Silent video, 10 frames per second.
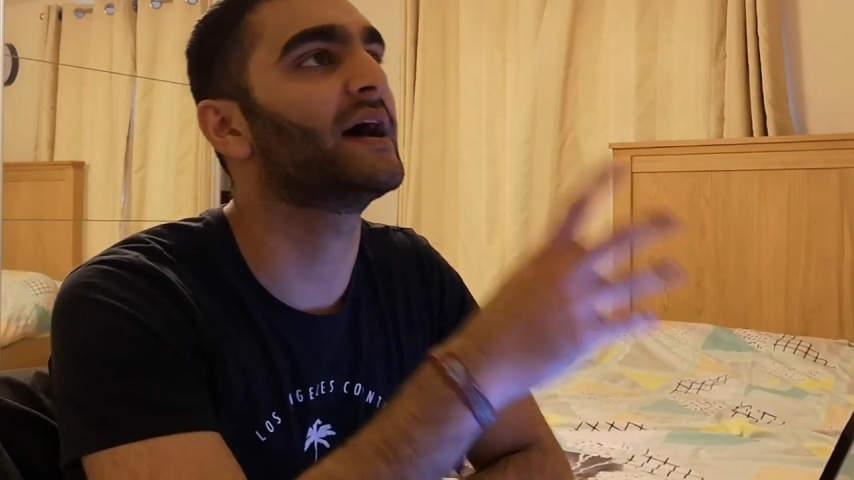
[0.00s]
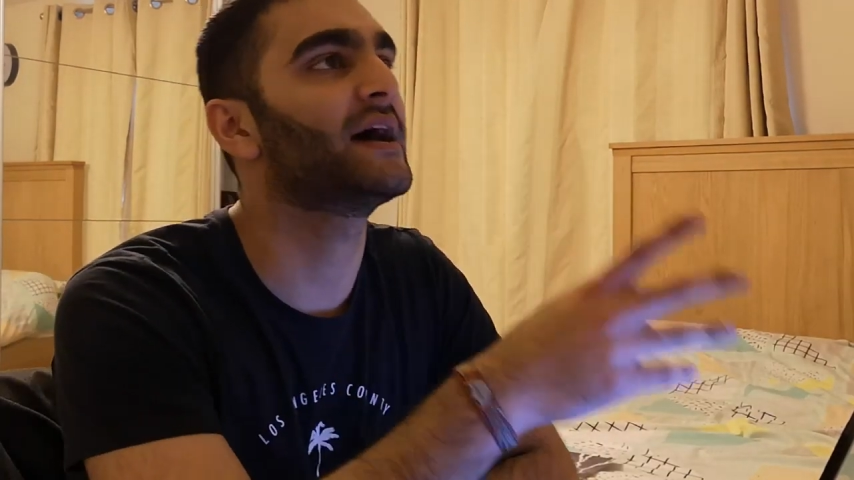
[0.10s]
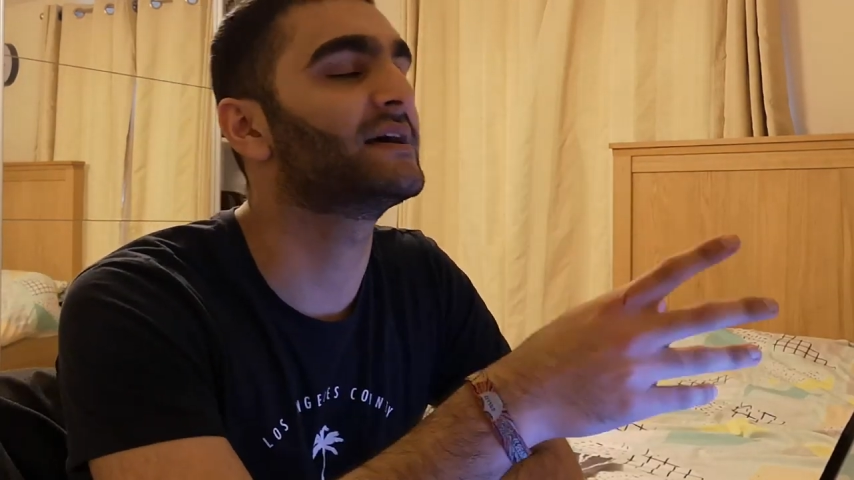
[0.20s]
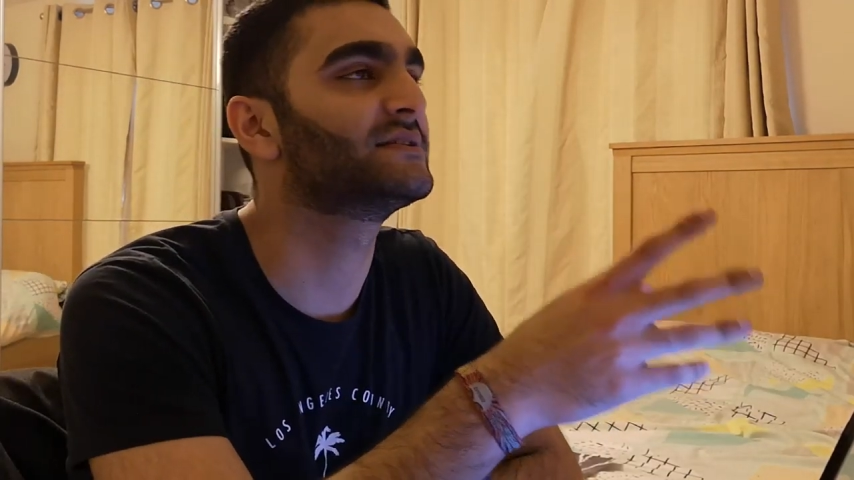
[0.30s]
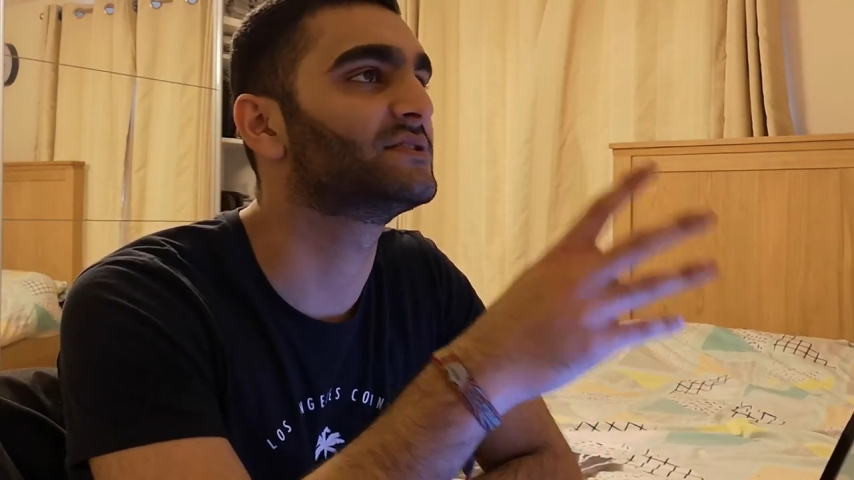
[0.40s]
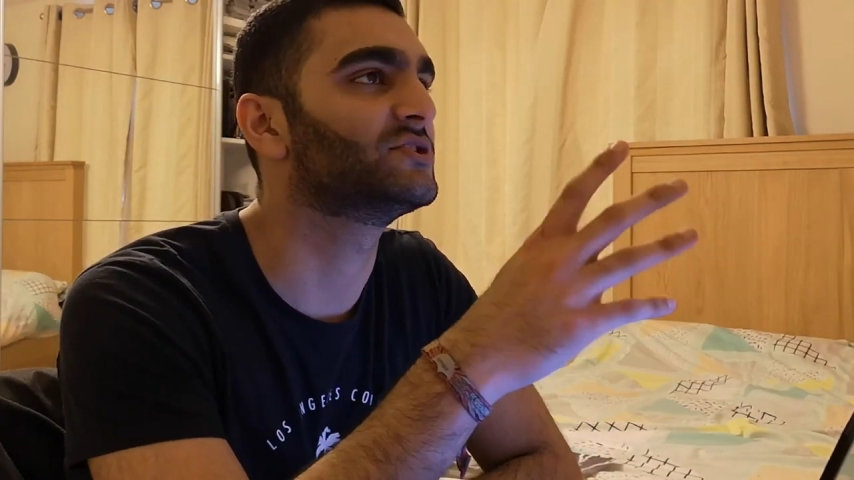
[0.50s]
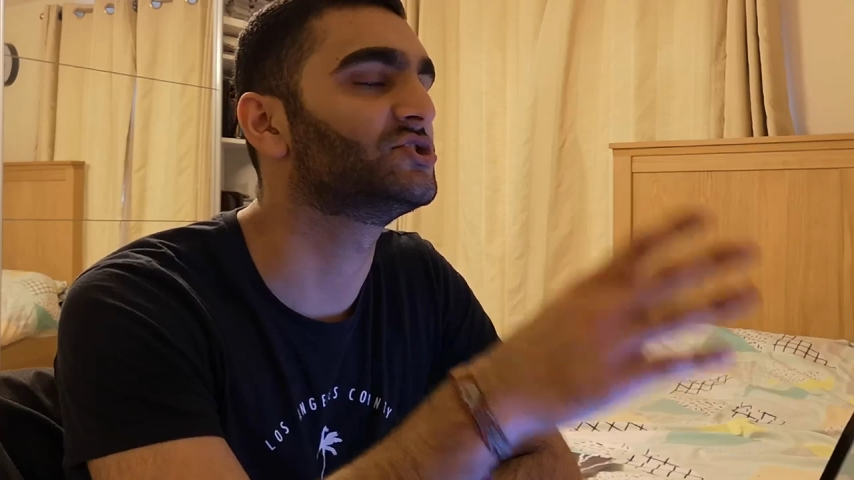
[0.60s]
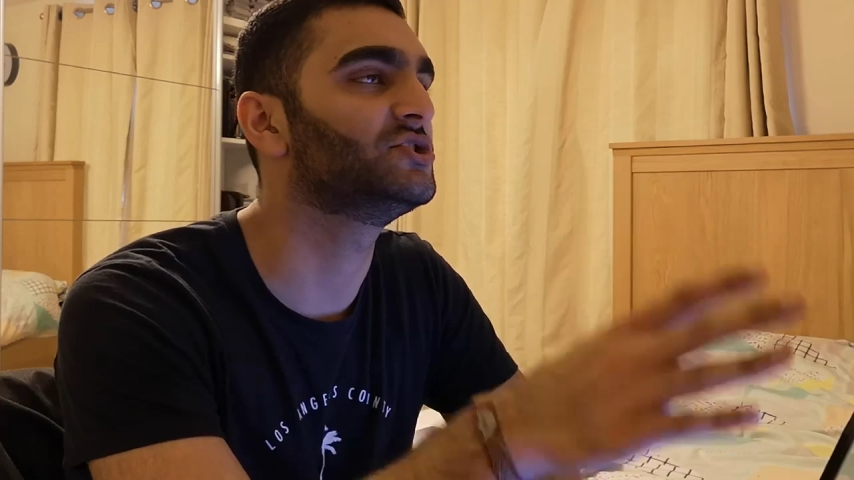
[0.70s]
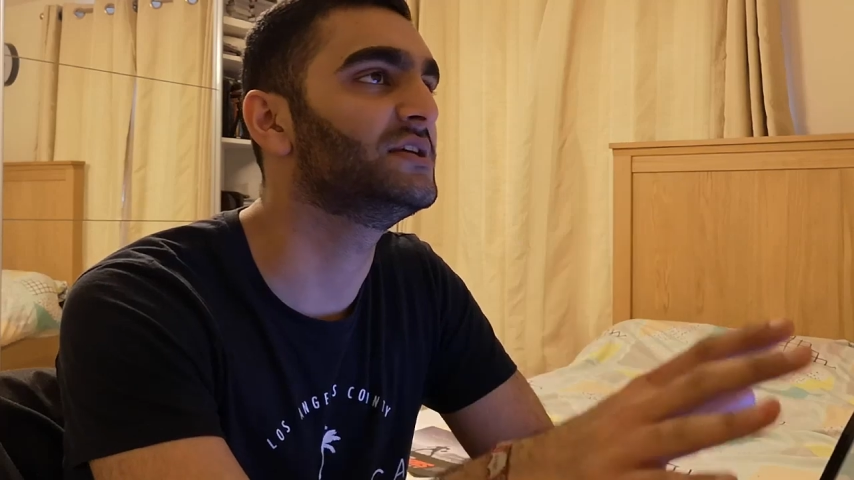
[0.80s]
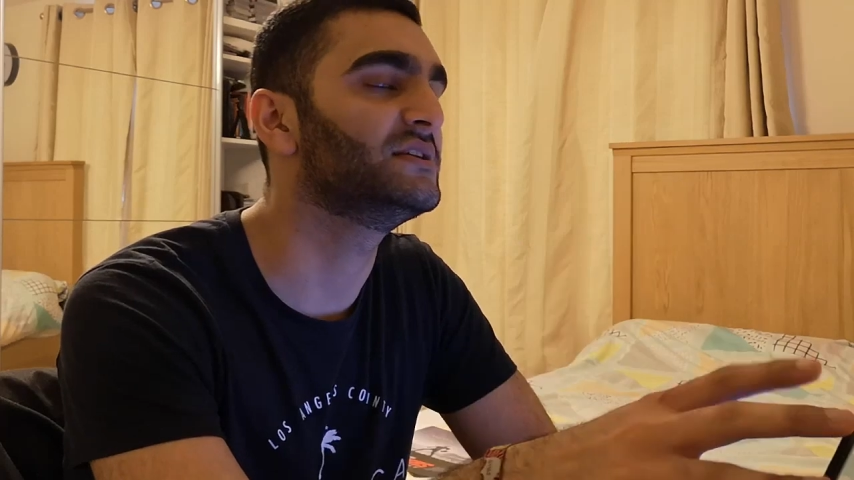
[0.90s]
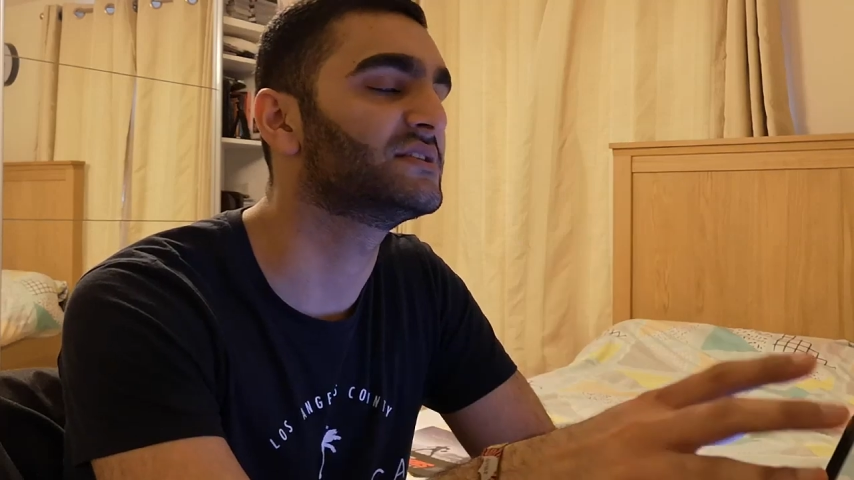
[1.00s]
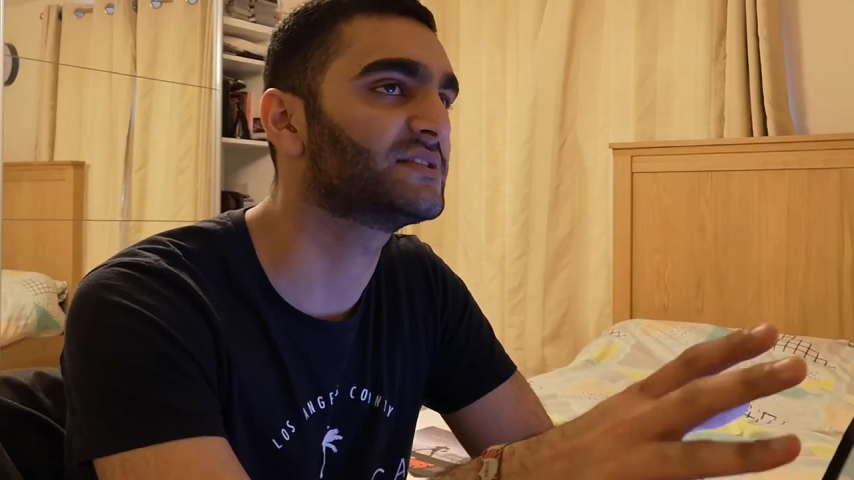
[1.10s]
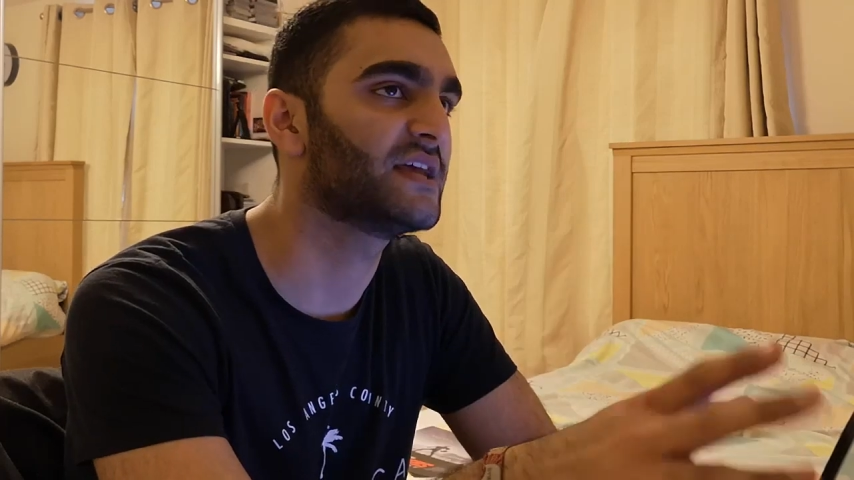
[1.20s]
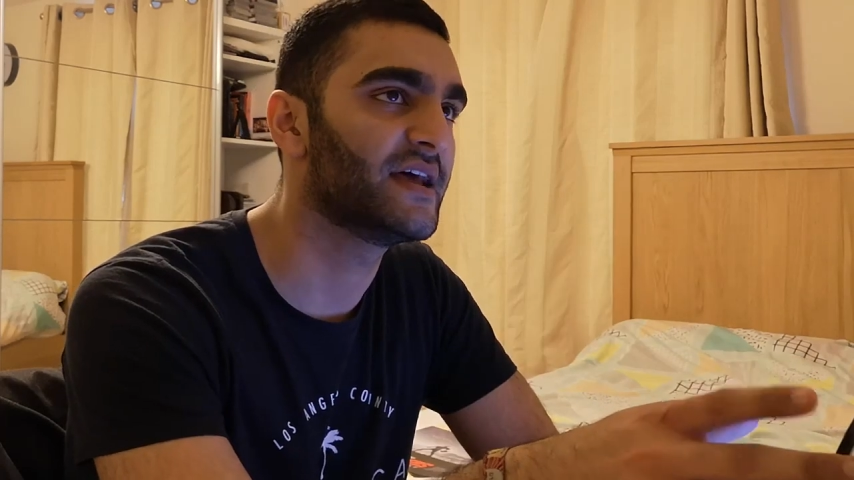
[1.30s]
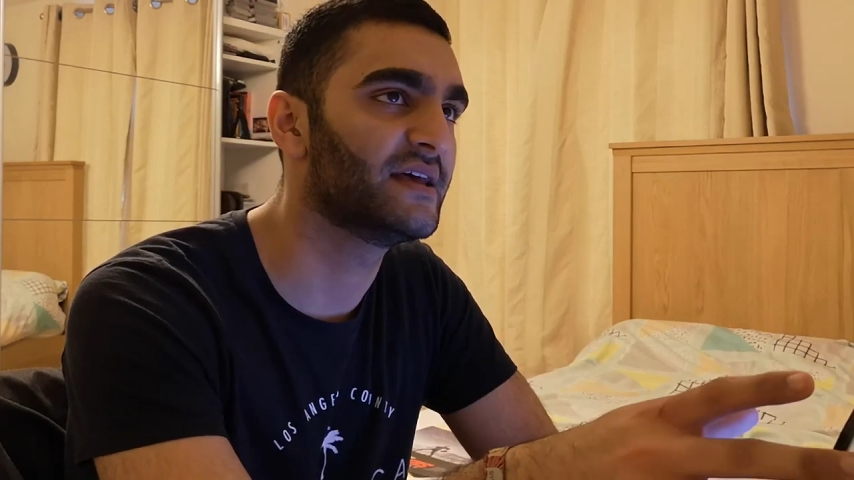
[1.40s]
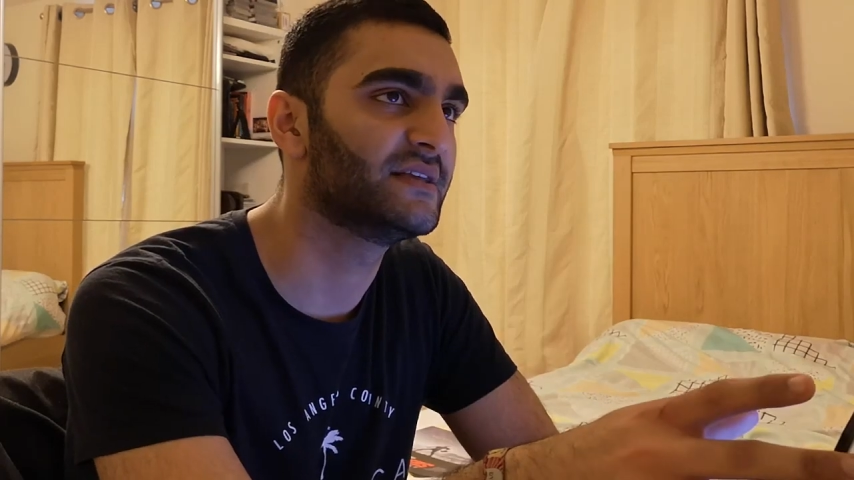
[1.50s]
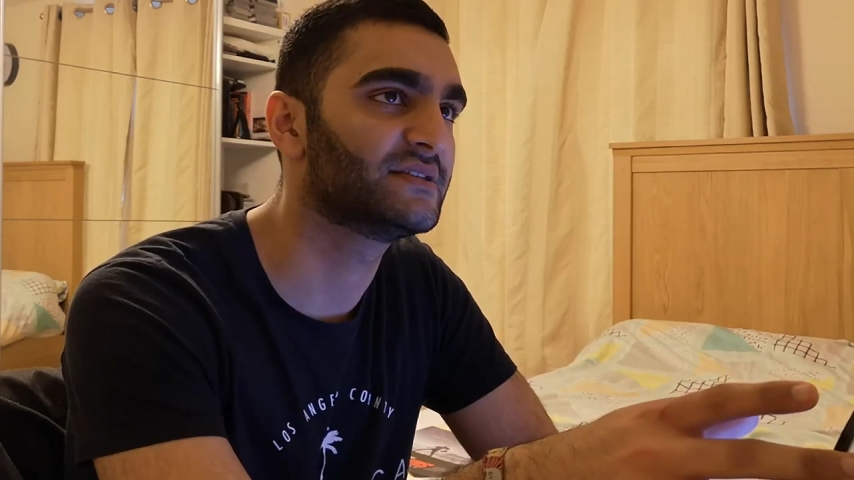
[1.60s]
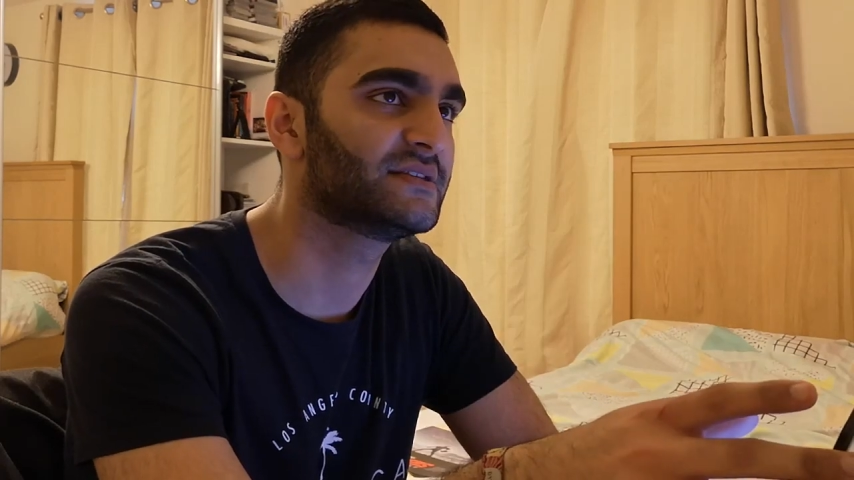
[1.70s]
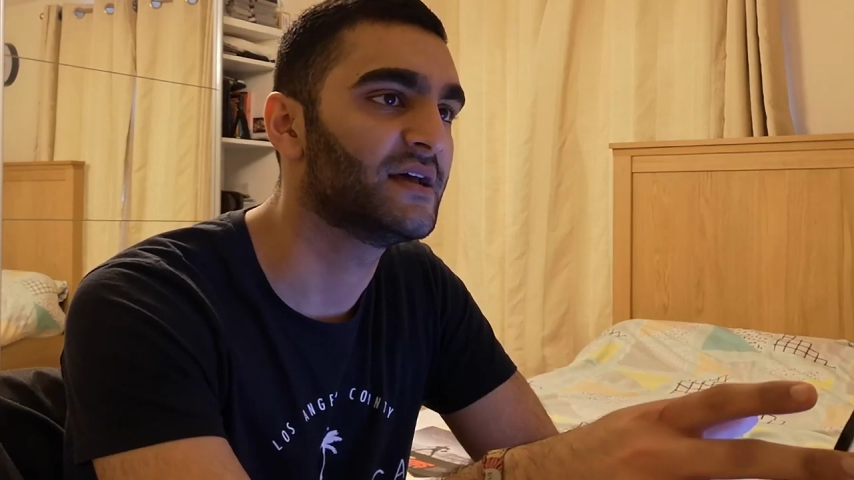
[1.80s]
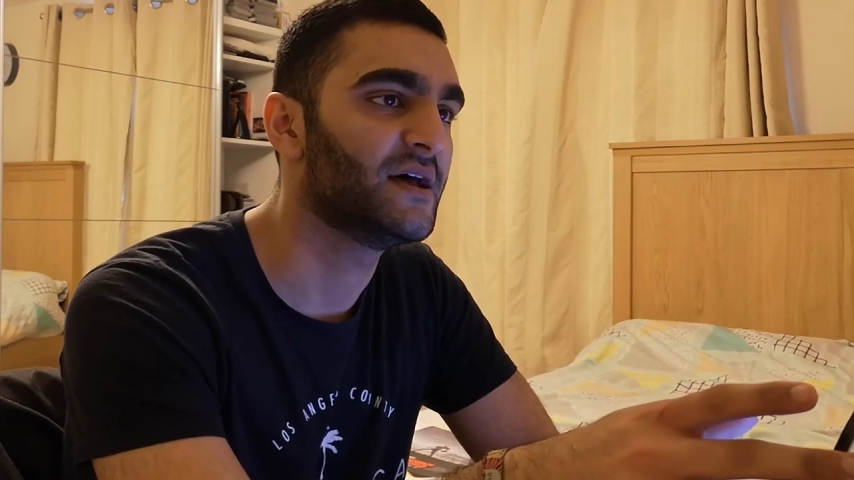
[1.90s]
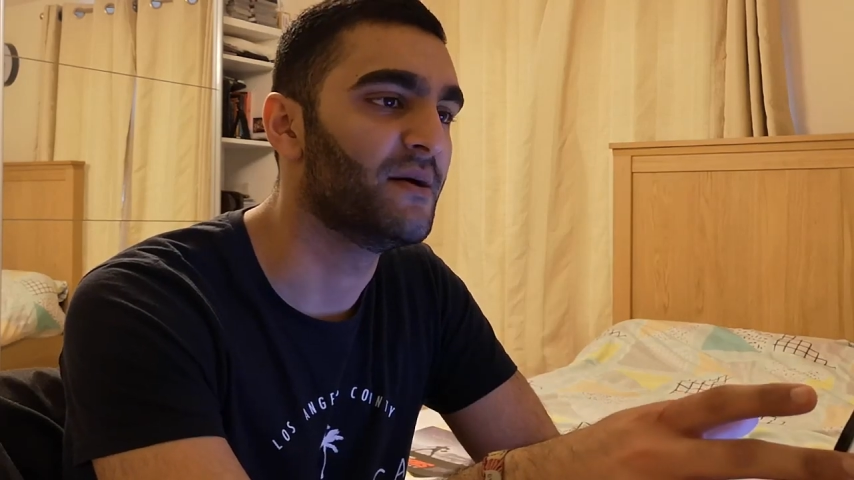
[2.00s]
as she says,